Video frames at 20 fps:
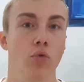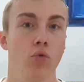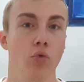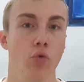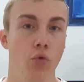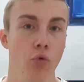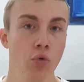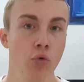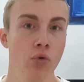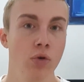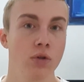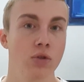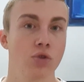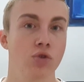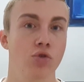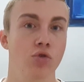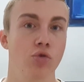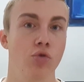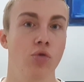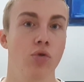U,
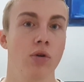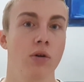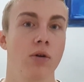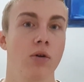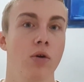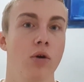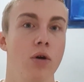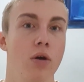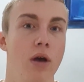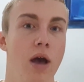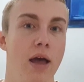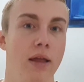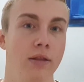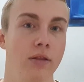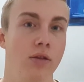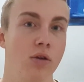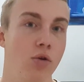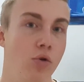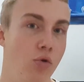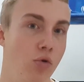tsu,
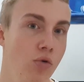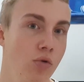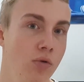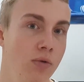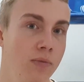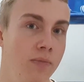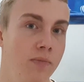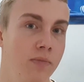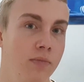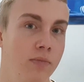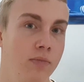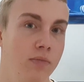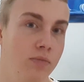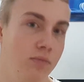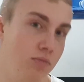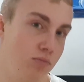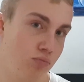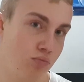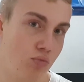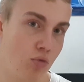and ru.
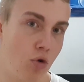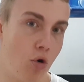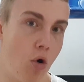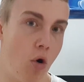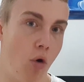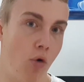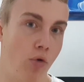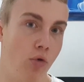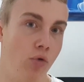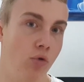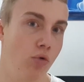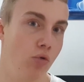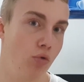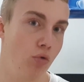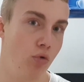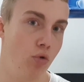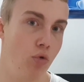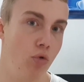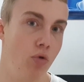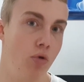Oru,
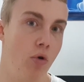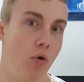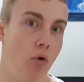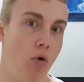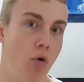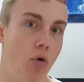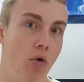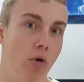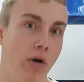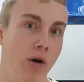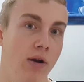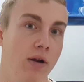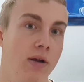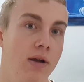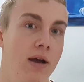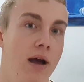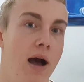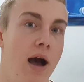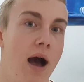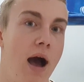uru, or
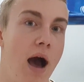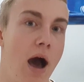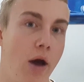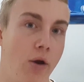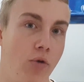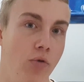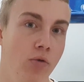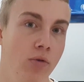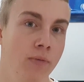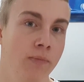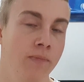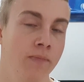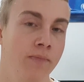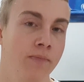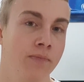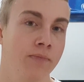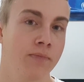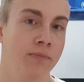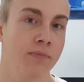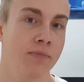aru.
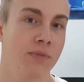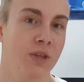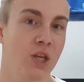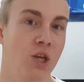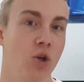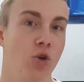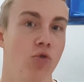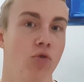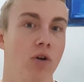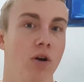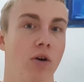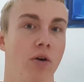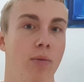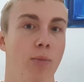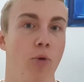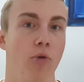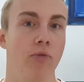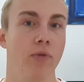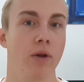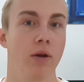You will
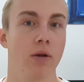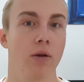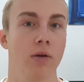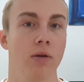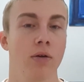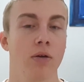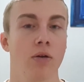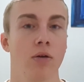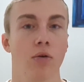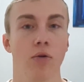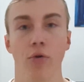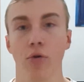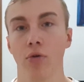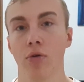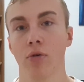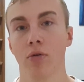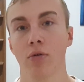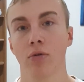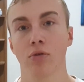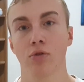remove the
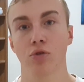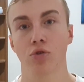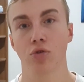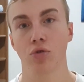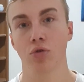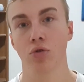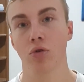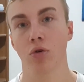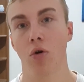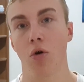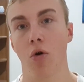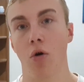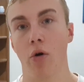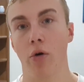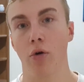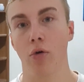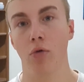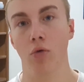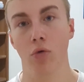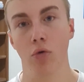ru, tsu,
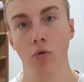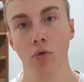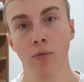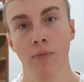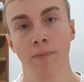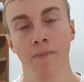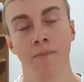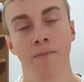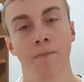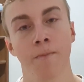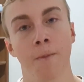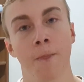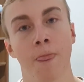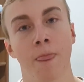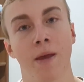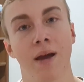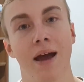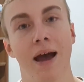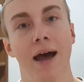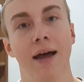or u
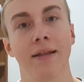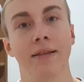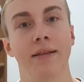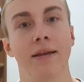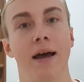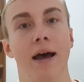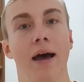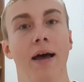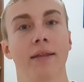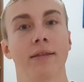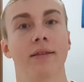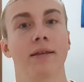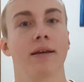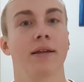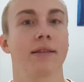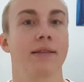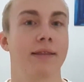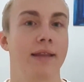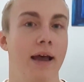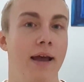and add
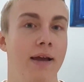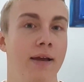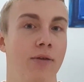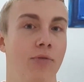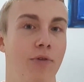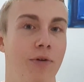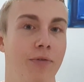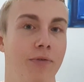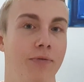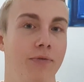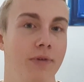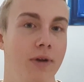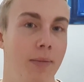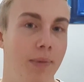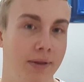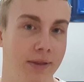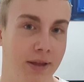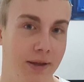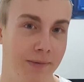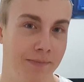te with
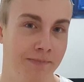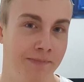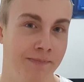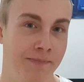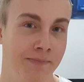double T.